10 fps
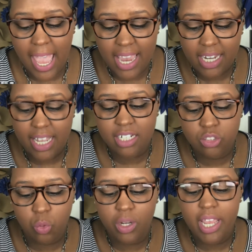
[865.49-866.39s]

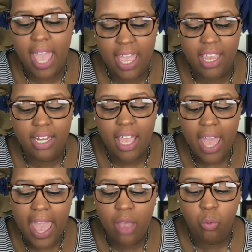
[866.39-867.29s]
8:28.
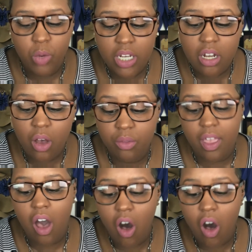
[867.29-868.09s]
And we know that